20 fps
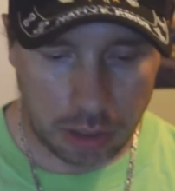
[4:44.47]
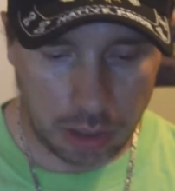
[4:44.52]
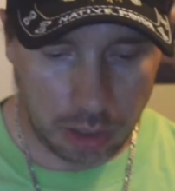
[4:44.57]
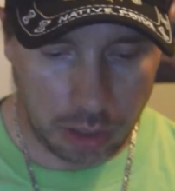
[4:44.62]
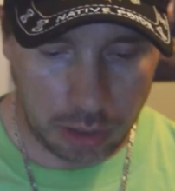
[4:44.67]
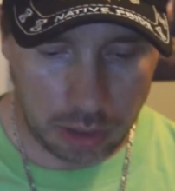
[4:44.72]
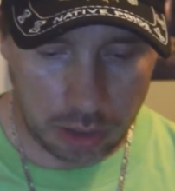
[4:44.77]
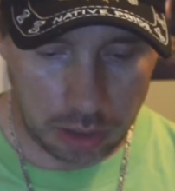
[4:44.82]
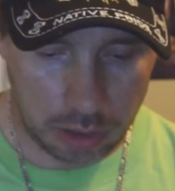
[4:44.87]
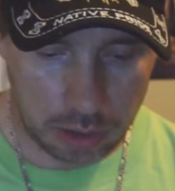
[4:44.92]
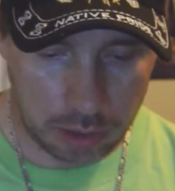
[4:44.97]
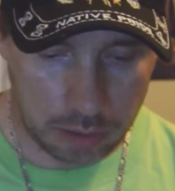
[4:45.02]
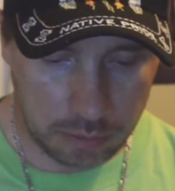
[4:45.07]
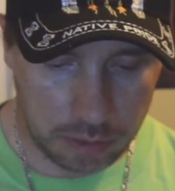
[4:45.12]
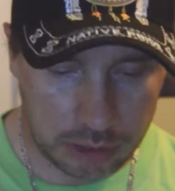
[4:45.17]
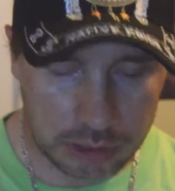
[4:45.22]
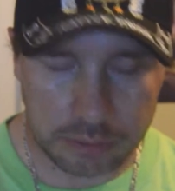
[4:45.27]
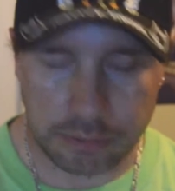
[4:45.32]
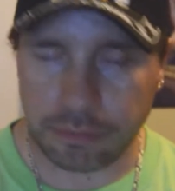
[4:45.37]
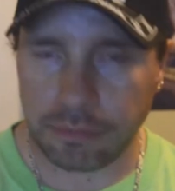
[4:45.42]

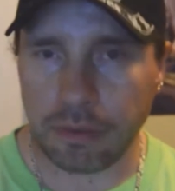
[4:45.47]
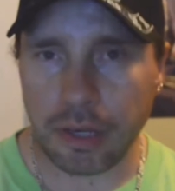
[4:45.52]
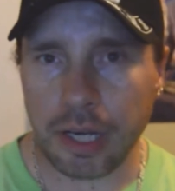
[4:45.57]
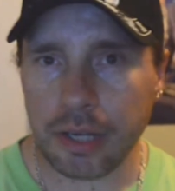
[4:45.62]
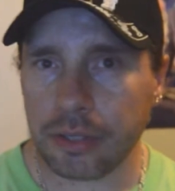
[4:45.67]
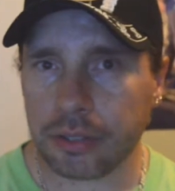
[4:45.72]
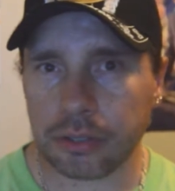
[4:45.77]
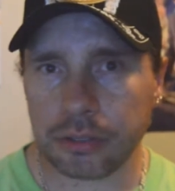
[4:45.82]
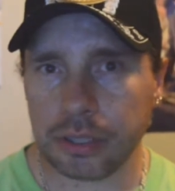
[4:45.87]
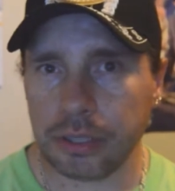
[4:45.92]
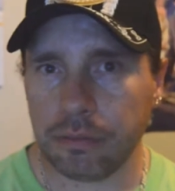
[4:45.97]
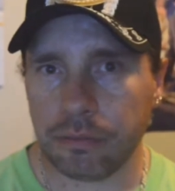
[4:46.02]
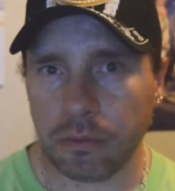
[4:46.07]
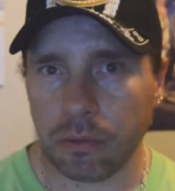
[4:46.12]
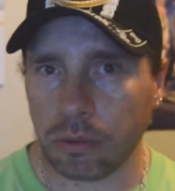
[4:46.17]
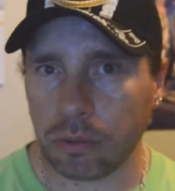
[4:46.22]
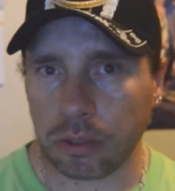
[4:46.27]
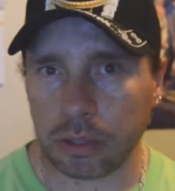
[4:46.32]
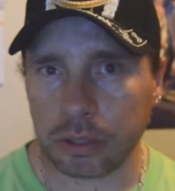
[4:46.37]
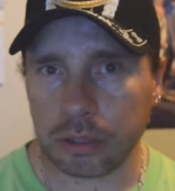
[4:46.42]
It's
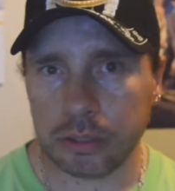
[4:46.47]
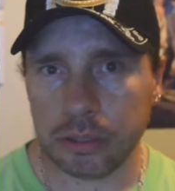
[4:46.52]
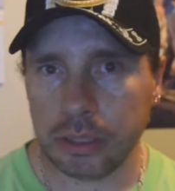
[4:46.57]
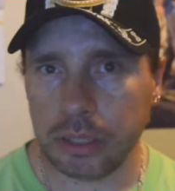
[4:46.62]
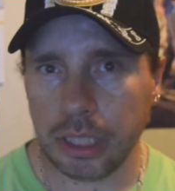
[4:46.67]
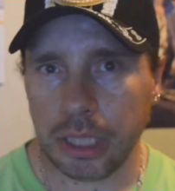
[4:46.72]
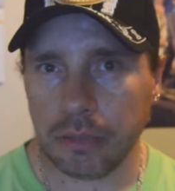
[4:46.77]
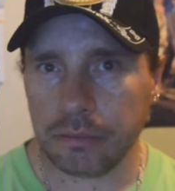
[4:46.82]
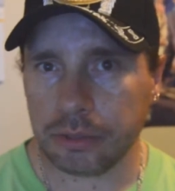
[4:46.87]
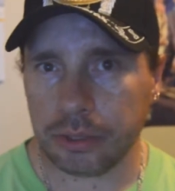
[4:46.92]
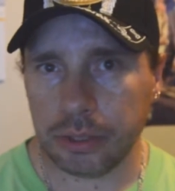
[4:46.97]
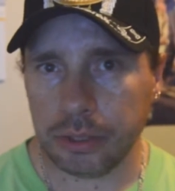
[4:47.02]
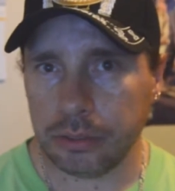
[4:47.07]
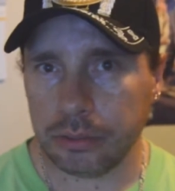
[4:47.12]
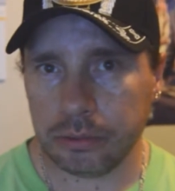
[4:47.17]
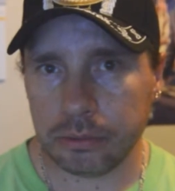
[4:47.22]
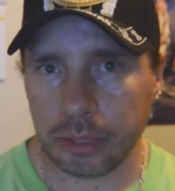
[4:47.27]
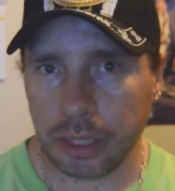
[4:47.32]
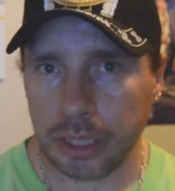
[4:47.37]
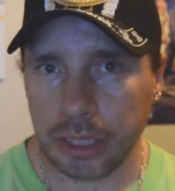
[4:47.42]
5:34 in the
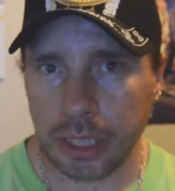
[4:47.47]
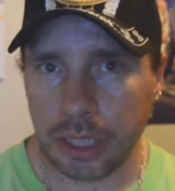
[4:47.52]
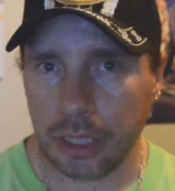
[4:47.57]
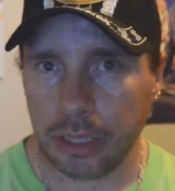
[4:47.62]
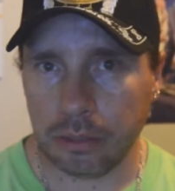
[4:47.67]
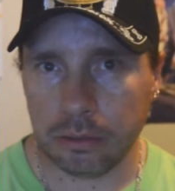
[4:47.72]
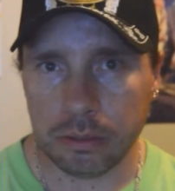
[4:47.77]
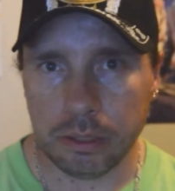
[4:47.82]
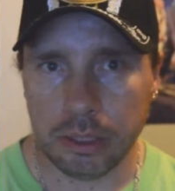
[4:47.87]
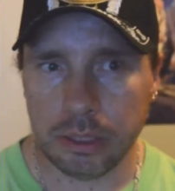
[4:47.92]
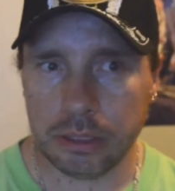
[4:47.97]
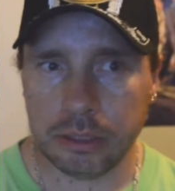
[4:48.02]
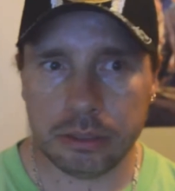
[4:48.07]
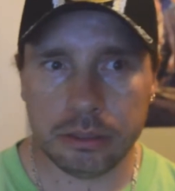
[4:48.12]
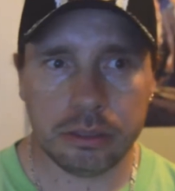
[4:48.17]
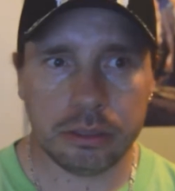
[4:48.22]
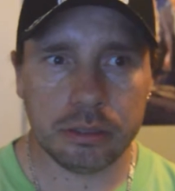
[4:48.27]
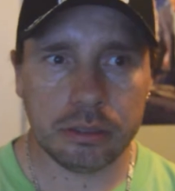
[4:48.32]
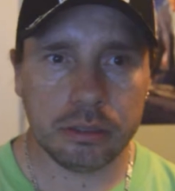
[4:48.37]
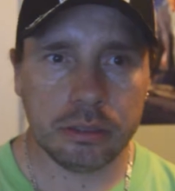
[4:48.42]
afternoon right now,
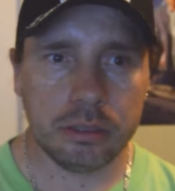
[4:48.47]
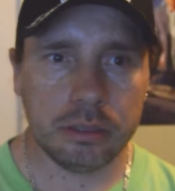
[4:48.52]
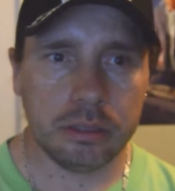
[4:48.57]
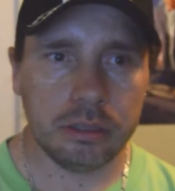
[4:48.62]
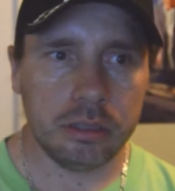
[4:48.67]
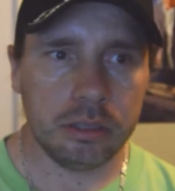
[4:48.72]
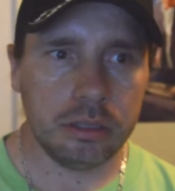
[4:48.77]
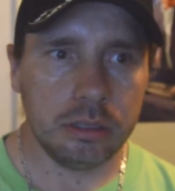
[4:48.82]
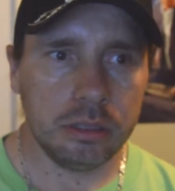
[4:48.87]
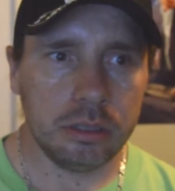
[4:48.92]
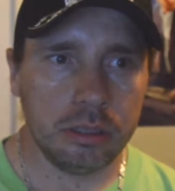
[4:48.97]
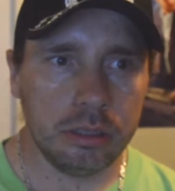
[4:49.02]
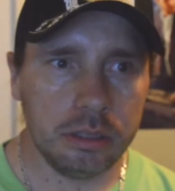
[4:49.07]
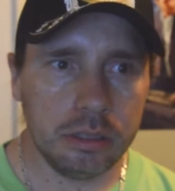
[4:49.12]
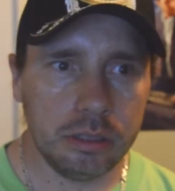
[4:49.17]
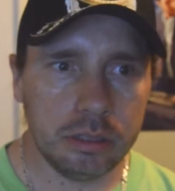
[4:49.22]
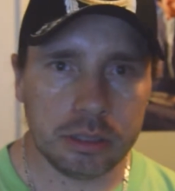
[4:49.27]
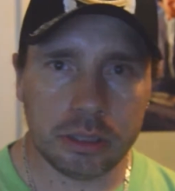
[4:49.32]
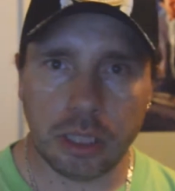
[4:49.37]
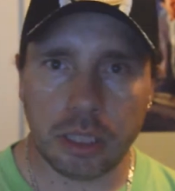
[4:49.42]
and
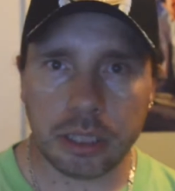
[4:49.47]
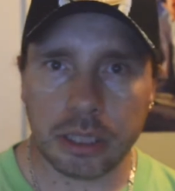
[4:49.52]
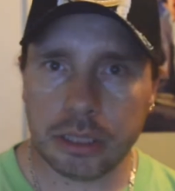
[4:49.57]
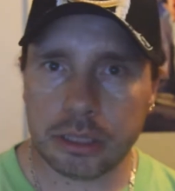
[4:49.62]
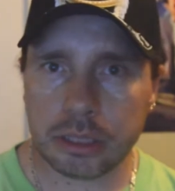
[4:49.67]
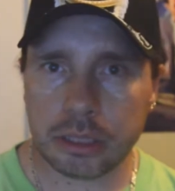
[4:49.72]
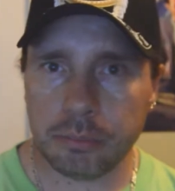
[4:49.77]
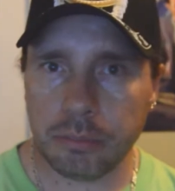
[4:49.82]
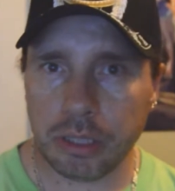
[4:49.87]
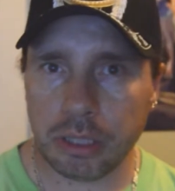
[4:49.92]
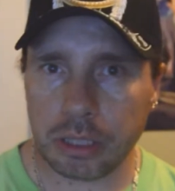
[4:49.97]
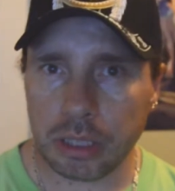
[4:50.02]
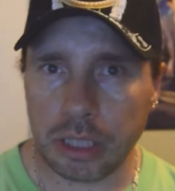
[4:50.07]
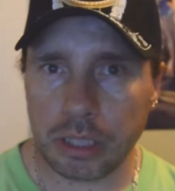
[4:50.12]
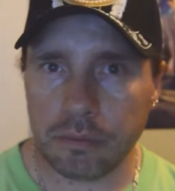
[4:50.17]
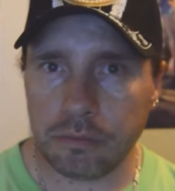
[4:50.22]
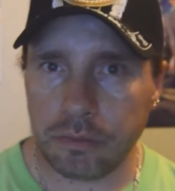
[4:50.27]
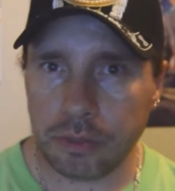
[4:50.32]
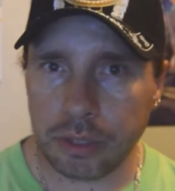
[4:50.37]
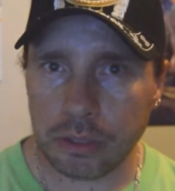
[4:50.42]
sorry, it's gonna be a
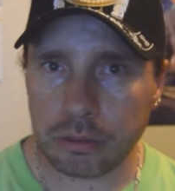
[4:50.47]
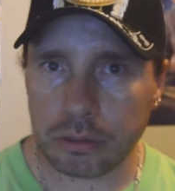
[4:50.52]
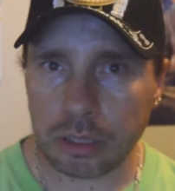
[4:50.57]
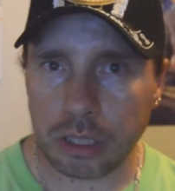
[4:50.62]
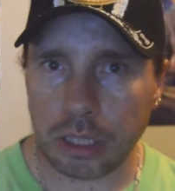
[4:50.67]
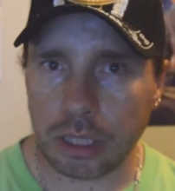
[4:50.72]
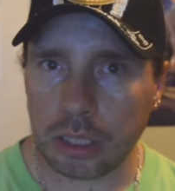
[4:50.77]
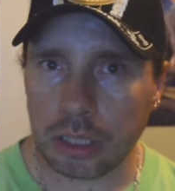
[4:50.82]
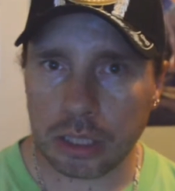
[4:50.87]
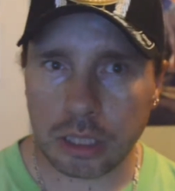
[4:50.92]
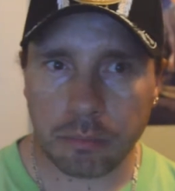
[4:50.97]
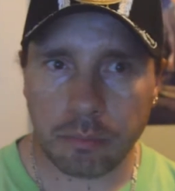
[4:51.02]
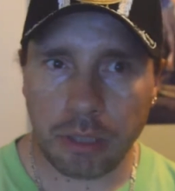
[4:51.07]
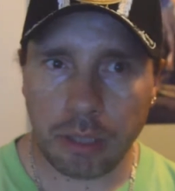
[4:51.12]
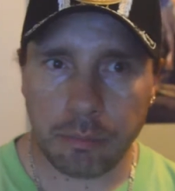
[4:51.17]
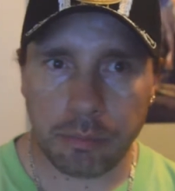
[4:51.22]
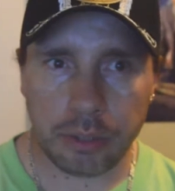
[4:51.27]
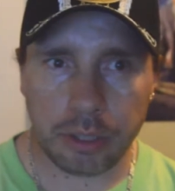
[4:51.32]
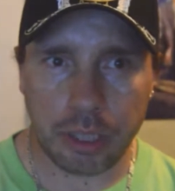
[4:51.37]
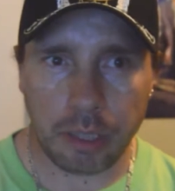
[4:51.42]
late video log. It
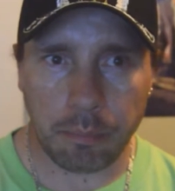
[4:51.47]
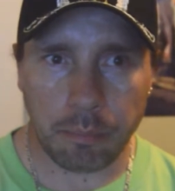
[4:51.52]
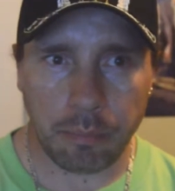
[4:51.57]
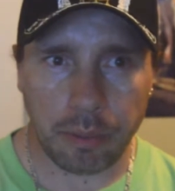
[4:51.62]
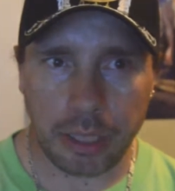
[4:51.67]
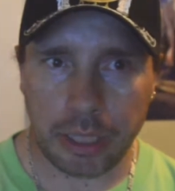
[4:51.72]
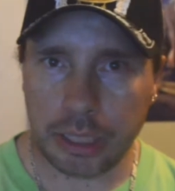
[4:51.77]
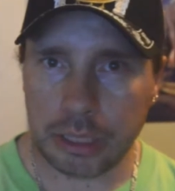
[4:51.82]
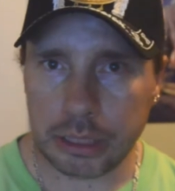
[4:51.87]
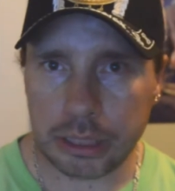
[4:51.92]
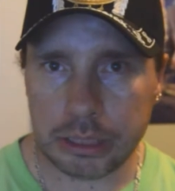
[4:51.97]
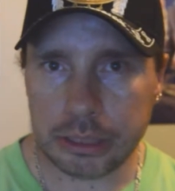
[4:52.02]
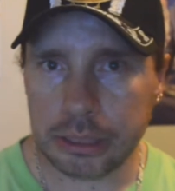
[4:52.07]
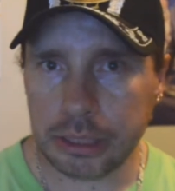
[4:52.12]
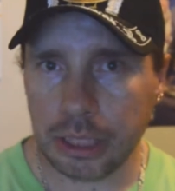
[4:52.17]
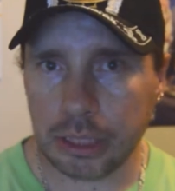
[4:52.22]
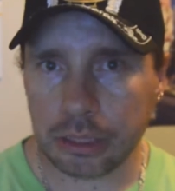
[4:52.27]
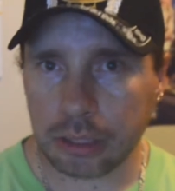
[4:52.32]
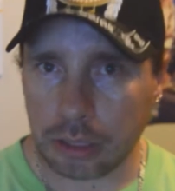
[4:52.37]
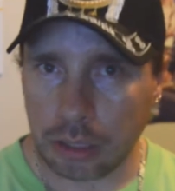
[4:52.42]
might be up by at least
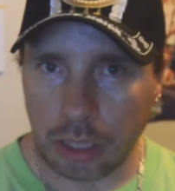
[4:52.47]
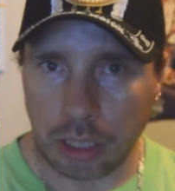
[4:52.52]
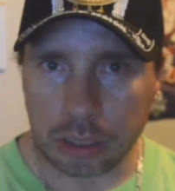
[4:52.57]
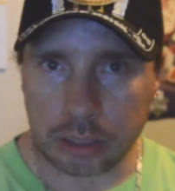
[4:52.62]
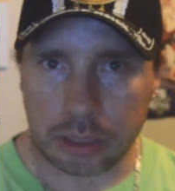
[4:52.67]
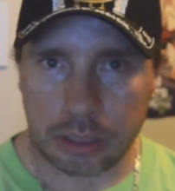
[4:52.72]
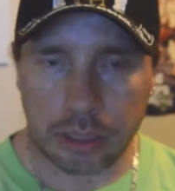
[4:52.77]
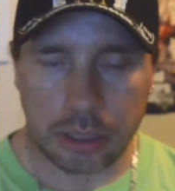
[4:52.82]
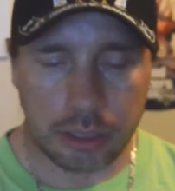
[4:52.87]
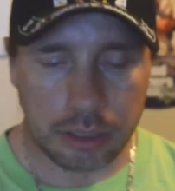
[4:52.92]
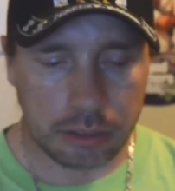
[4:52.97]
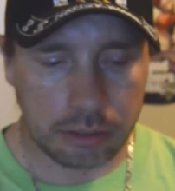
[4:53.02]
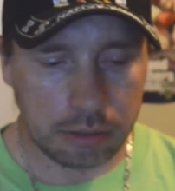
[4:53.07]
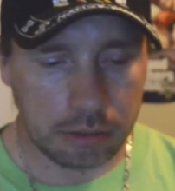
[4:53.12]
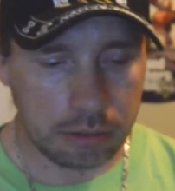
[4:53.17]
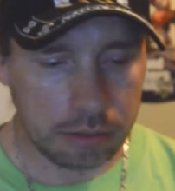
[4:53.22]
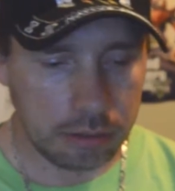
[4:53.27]
10 o'clock tonight.